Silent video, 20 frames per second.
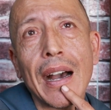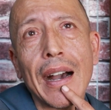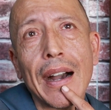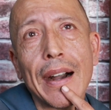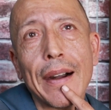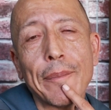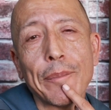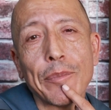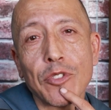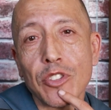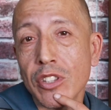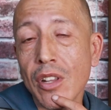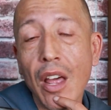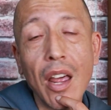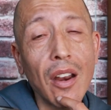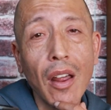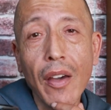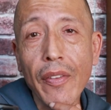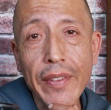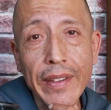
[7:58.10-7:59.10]

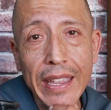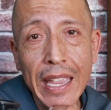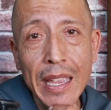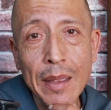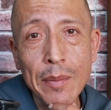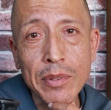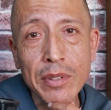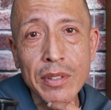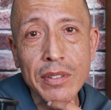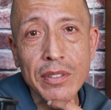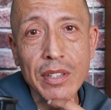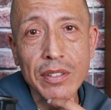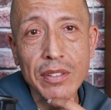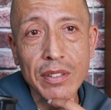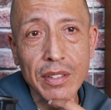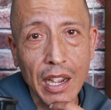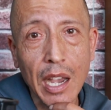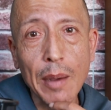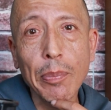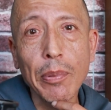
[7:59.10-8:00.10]
Not all the games,
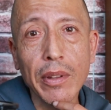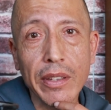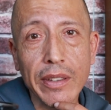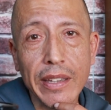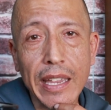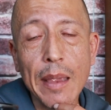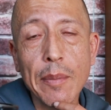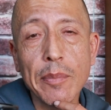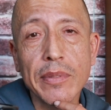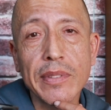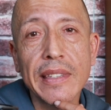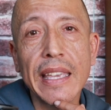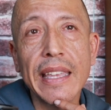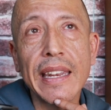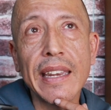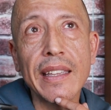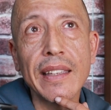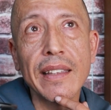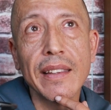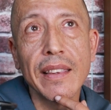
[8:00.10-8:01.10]
just a couple of games
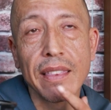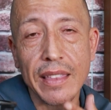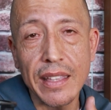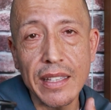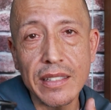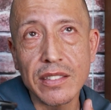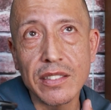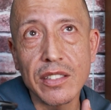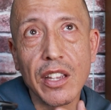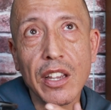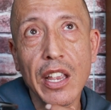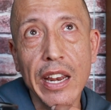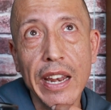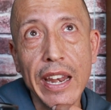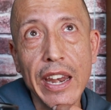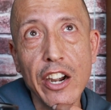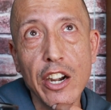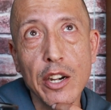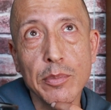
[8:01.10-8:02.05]
did it. This Clair